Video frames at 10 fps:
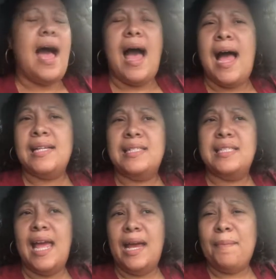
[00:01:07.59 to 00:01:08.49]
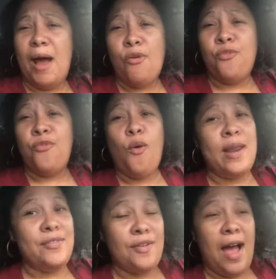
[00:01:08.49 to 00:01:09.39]
I stay about
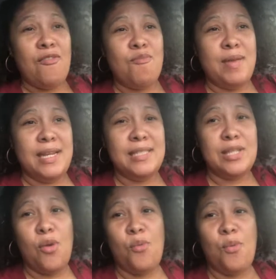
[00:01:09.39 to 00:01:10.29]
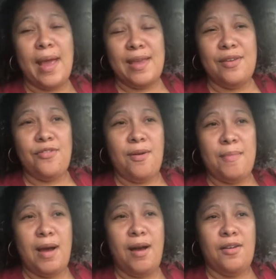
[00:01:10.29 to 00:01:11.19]
45 minutes away from
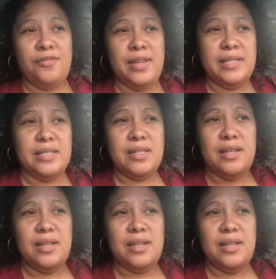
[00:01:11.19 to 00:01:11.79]
my office,